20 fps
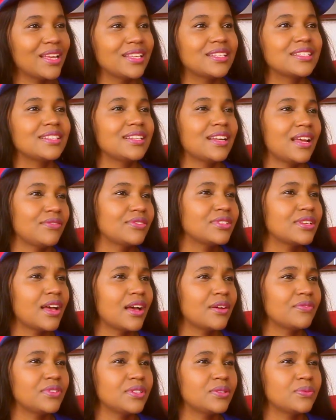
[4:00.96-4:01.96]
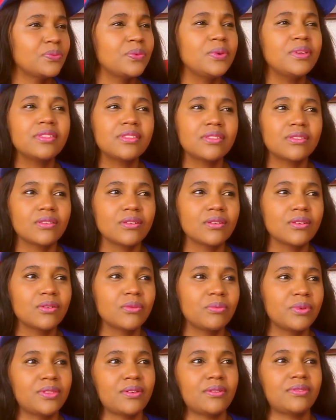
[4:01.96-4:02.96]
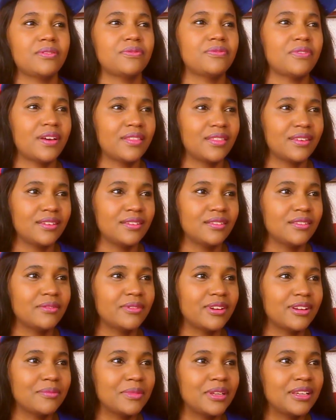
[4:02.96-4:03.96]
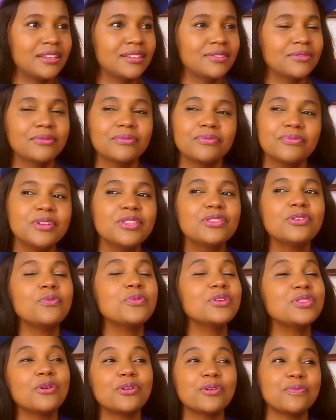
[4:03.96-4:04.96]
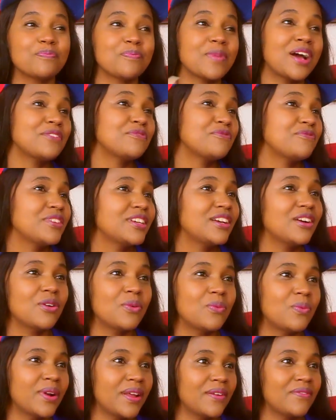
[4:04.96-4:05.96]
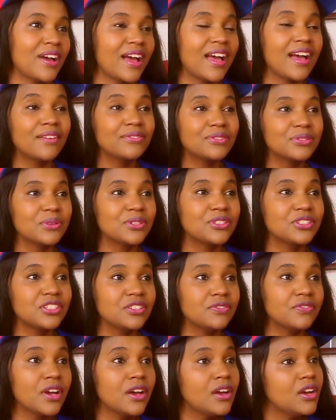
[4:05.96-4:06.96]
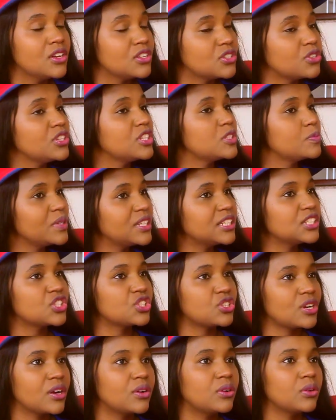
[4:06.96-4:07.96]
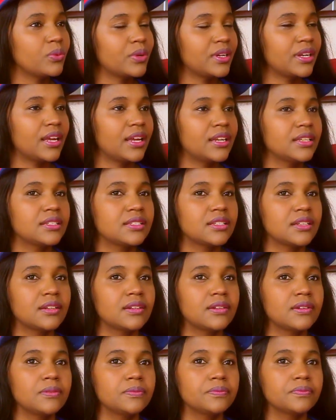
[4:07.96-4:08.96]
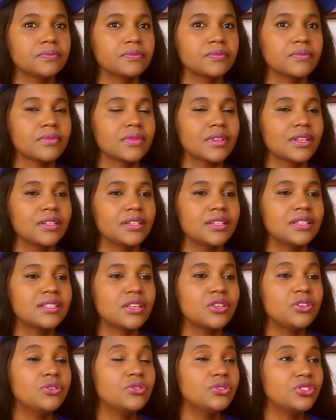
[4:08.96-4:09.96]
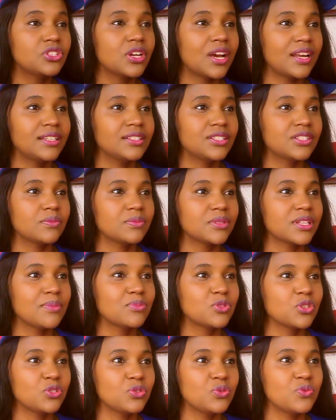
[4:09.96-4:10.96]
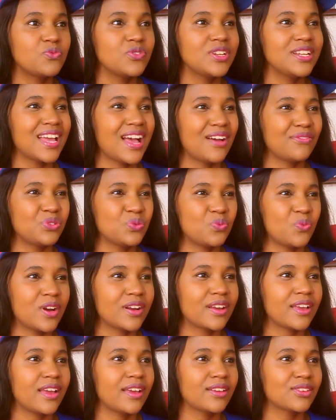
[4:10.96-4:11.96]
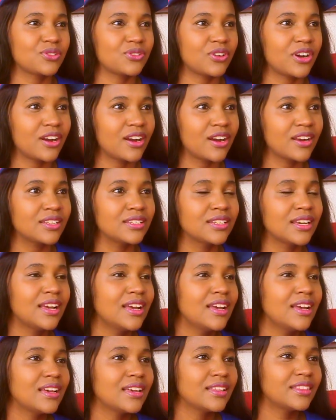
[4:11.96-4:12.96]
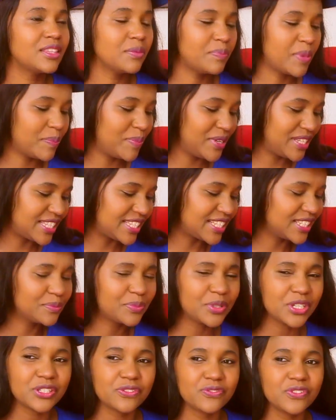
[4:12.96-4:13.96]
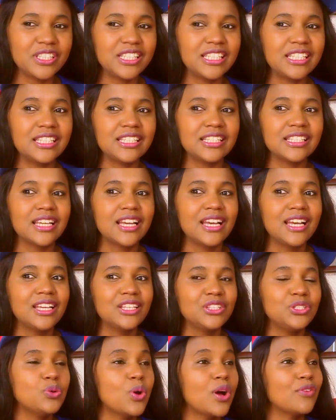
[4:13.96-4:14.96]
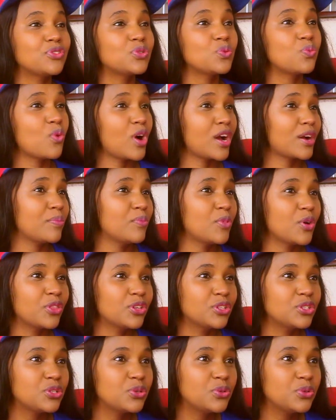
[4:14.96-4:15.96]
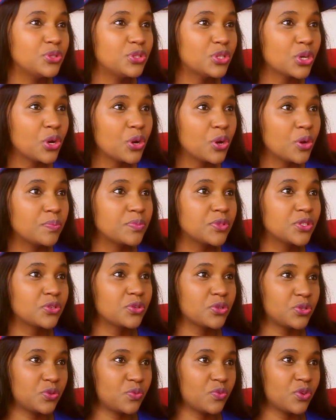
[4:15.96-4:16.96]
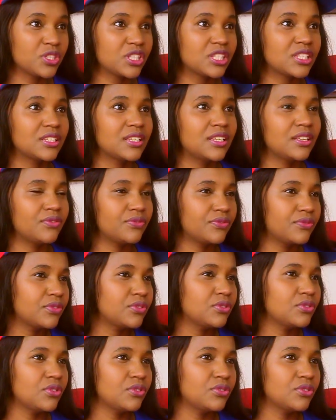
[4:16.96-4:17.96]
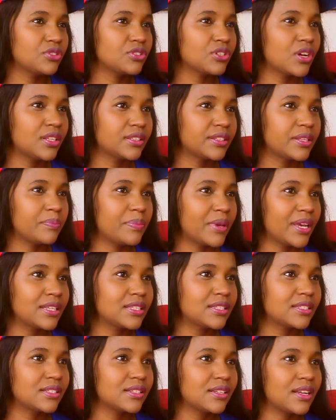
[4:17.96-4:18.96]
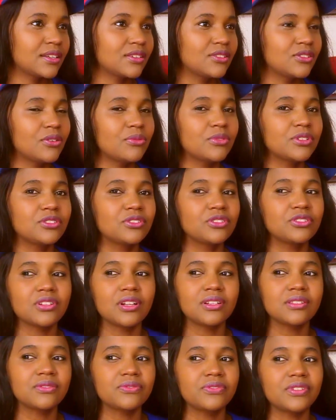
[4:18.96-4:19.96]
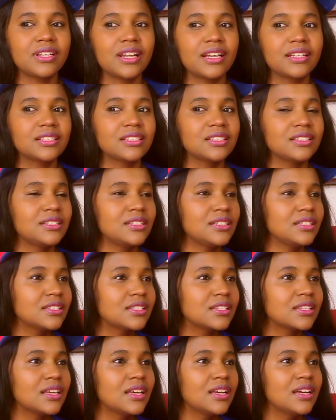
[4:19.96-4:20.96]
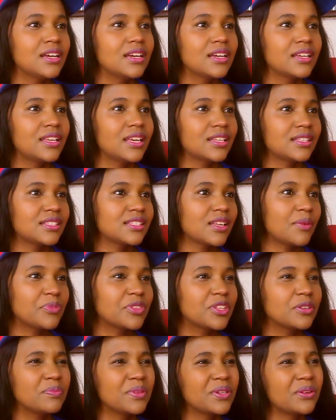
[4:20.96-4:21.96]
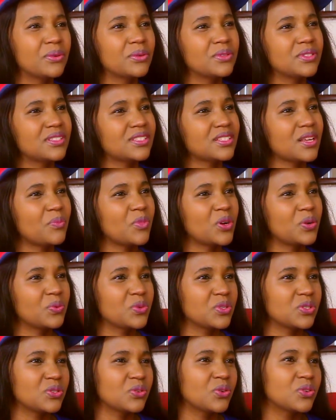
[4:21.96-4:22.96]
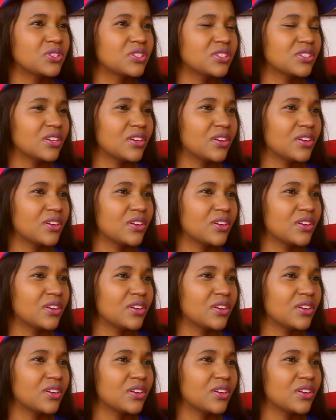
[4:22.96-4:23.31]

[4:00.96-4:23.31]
I still have to have it with or without the father, you know what I mean? With or without a man figure or whatever I have to achieve. So it's been a struggle, and it's a huge challenge sometimes when you really have to work extra hard. The baby is still breastfeeding. You have to work more than 2 jobs because you want to give, your child the best. Like you don't want your child to feel like she didn't get something because someone was not